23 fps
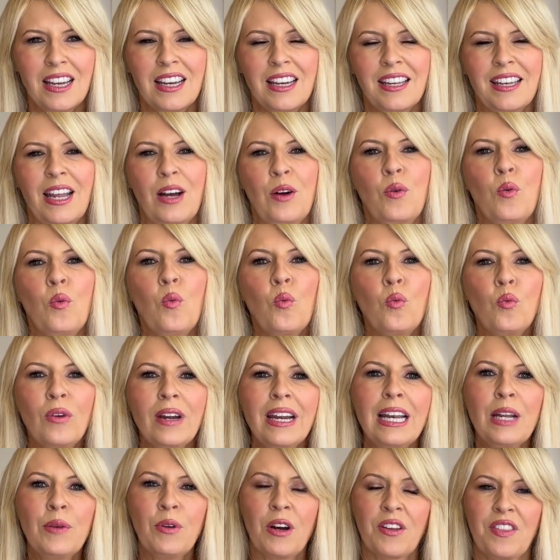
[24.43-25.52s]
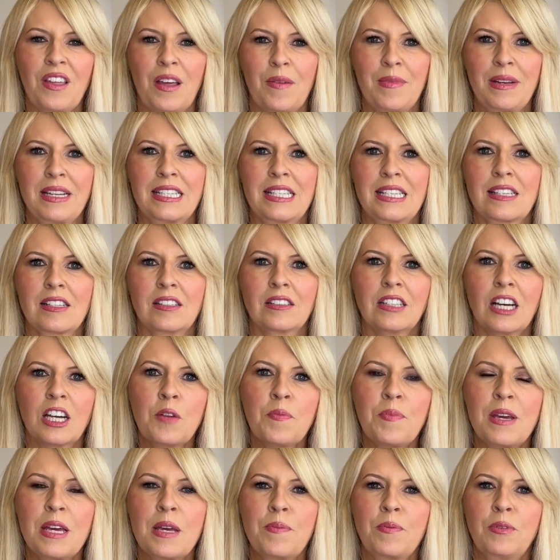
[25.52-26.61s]
Now, really what that means is a lot of
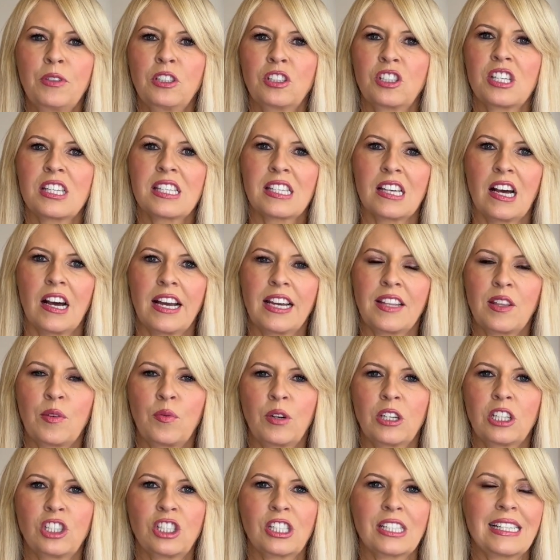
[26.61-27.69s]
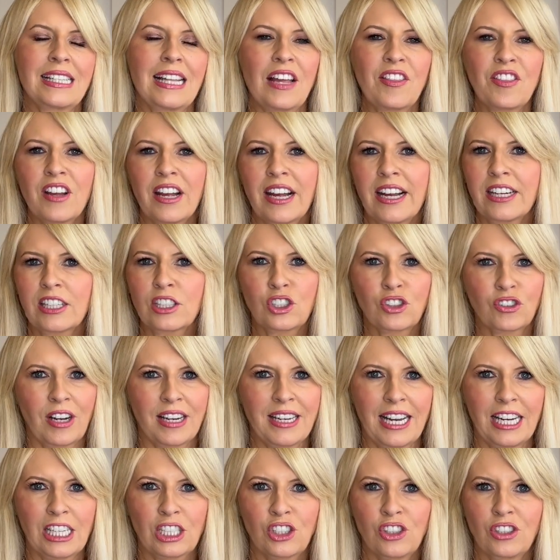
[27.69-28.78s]
people decide they want to just let their hair dry
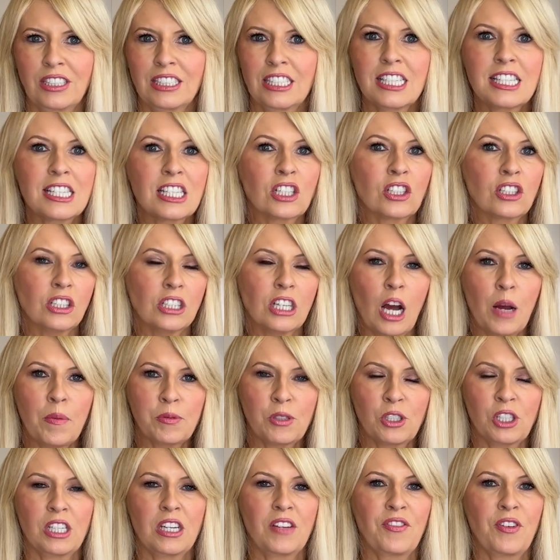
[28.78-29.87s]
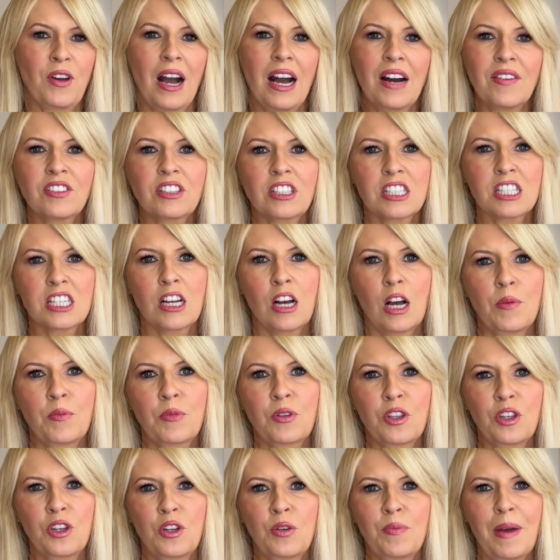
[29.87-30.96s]
natural, and it's a good option if you haven't got time with
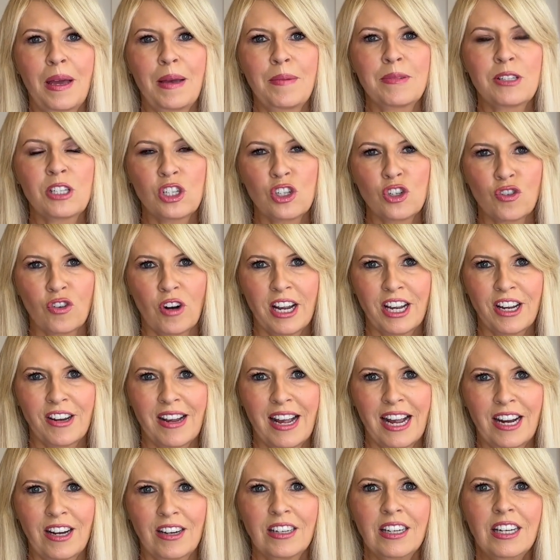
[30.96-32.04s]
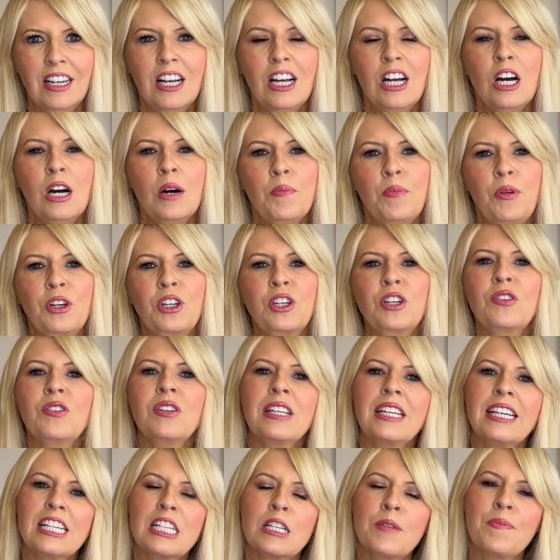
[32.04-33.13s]
your new baby to dry your hair. But you
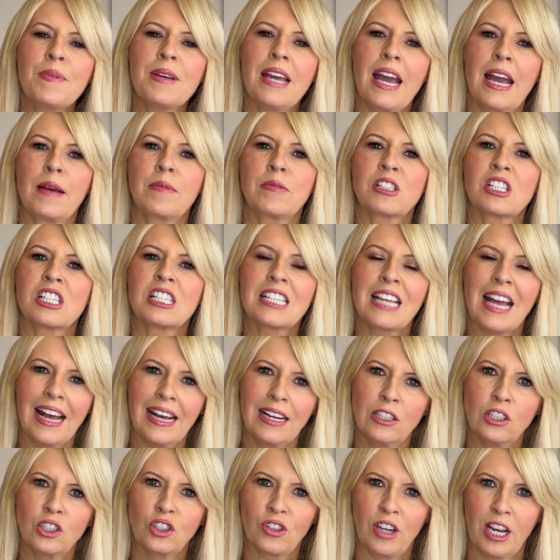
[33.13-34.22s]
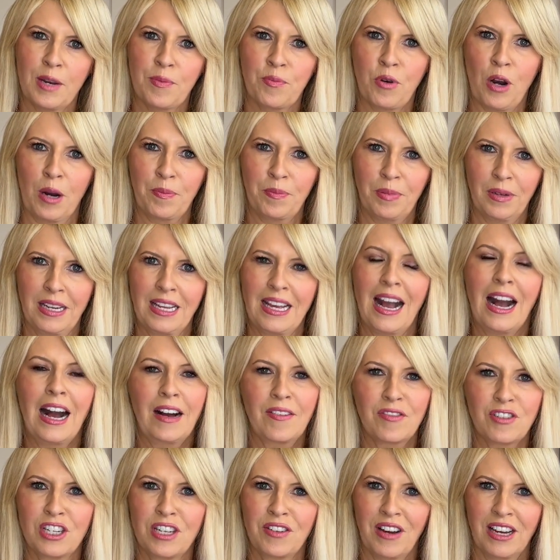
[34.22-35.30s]
need to be able to towel dry it properly
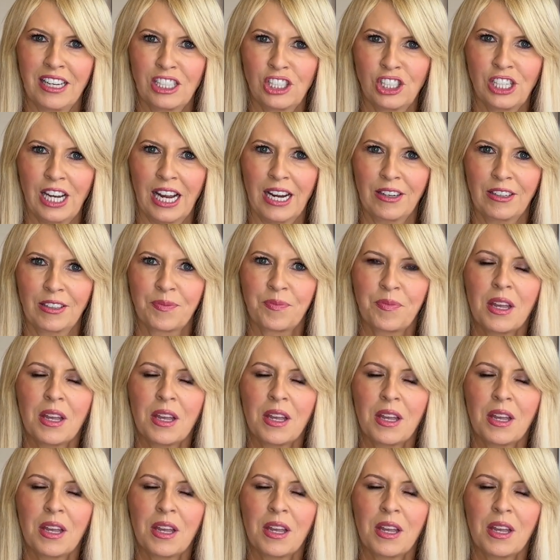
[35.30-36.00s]
after you had a shower.